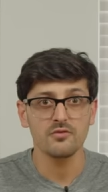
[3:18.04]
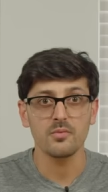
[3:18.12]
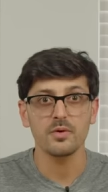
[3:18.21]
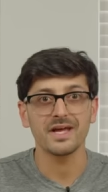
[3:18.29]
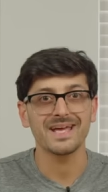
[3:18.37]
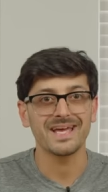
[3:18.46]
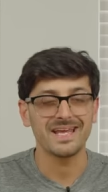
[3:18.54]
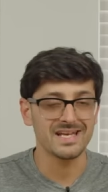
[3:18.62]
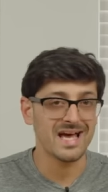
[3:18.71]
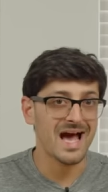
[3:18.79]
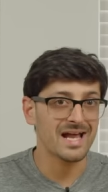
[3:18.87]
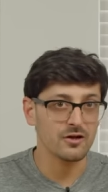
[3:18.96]
for bringing
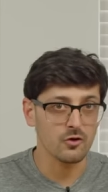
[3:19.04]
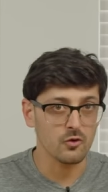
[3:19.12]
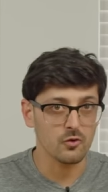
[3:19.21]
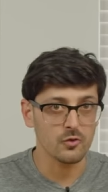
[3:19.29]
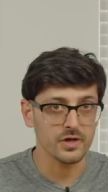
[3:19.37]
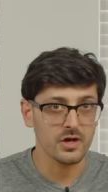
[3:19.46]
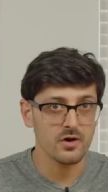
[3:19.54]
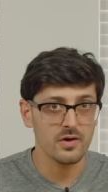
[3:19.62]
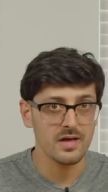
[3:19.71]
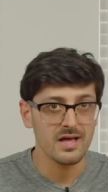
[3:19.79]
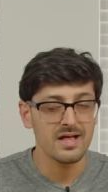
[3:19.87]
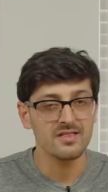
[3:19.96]
in analog audio.
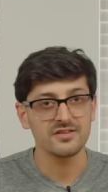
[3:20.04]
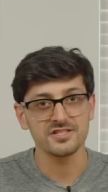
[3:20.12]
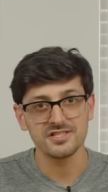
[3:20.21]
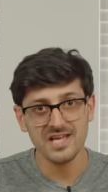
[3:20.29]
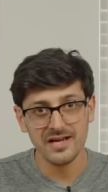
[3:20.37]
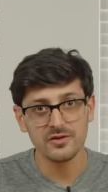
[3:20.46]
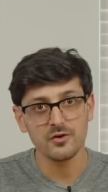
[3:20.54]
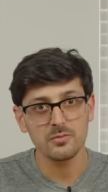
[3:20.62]
The second